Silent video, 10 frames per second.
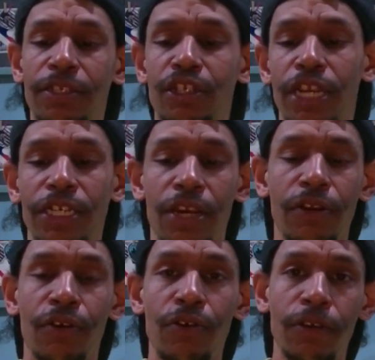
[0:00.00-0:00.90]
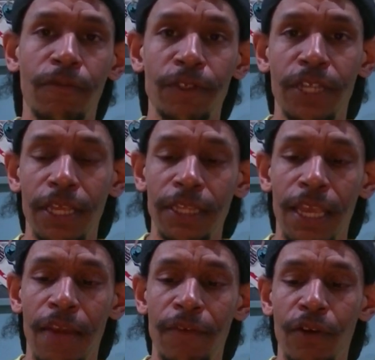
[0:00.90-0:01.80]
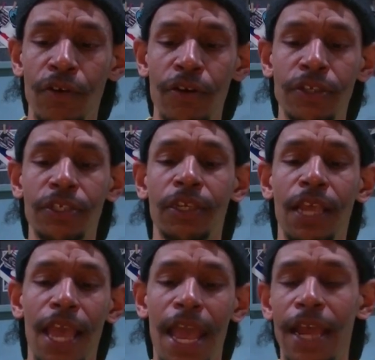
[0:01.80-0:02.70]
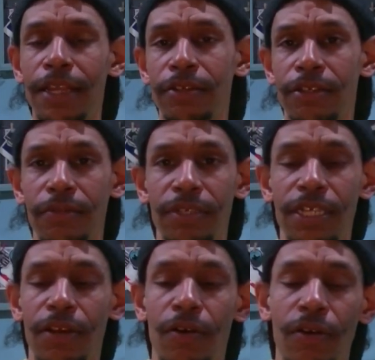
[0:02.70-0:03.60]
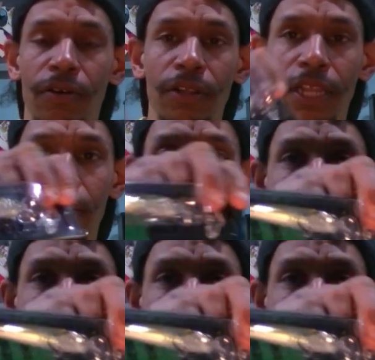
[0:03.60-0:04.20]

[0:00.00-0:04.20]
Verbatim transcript: Change out your hooks for slightly heavier hooks, add in some stick-on lead